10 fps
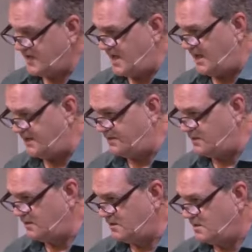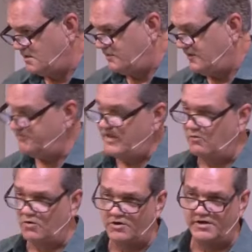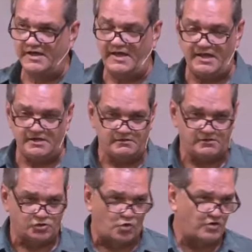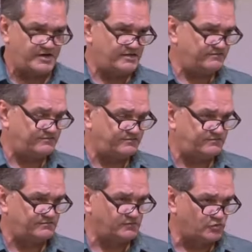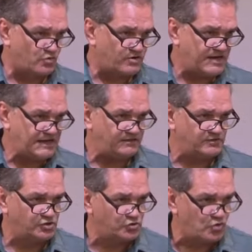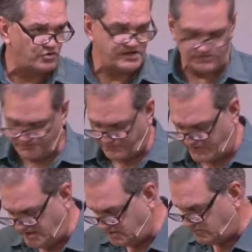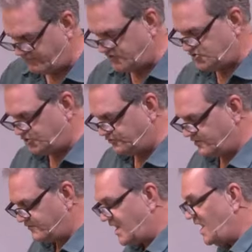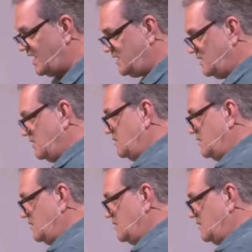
of God. There's that word again glorious, glory, the glorious freedom of the children of God.